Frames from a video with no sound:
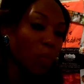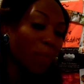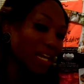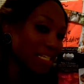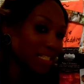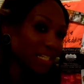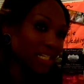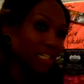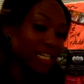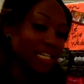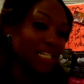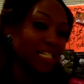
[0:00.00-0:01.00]

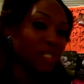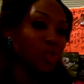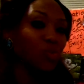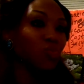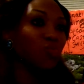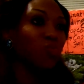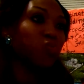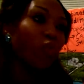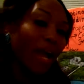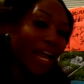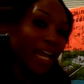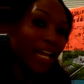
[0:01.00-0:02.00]
basically just
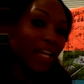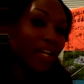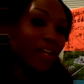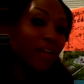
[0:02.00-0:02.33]
wait